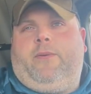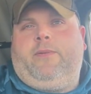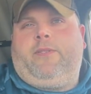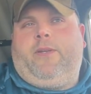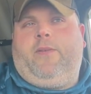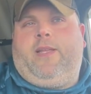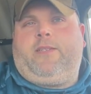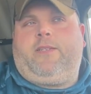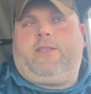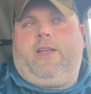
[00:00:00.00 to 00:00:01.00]
So
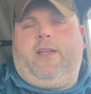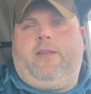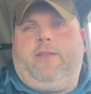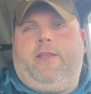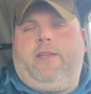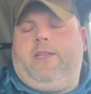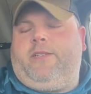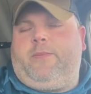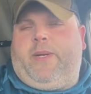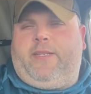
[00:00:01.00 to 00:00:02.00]
that's just that's
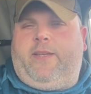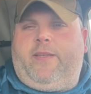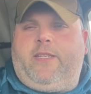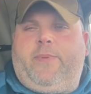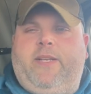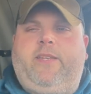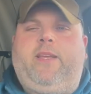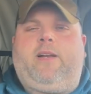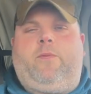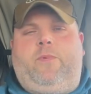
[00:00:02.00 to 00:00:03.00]
just my take. That's my
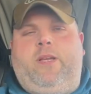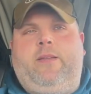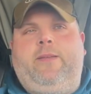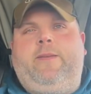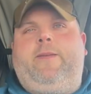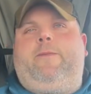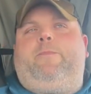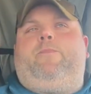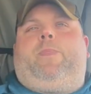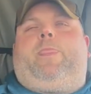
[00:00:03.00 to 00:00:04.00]
take on
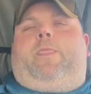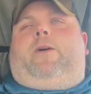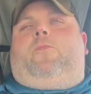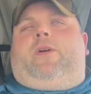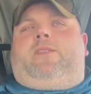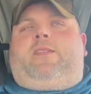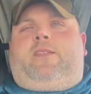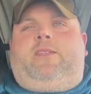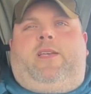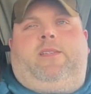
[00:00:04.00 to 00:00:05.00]
what
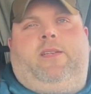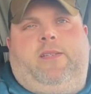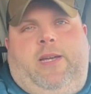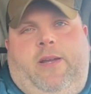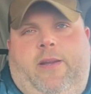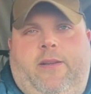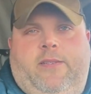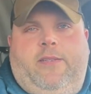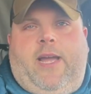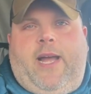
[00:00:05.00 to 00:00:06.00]
success is out here,
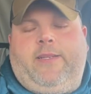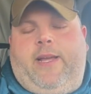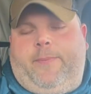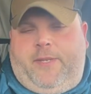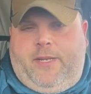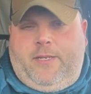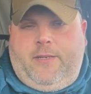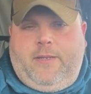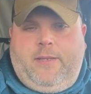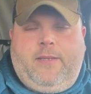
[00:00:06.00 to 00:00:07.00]
is
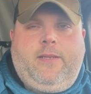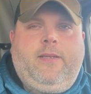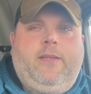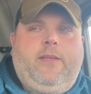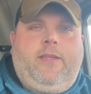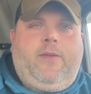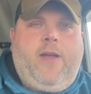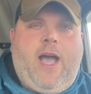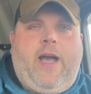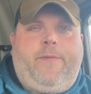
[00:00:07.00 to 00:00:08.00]
adaptation. You
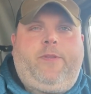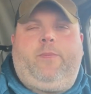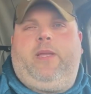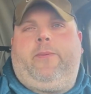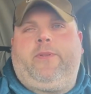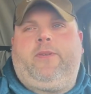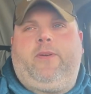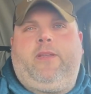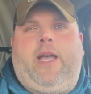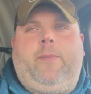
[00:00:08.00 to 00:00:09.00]
have to be able to
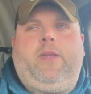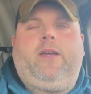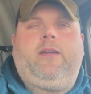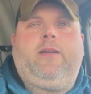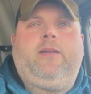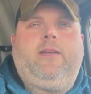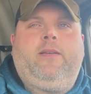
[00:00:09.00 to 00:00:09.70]
adapt out here.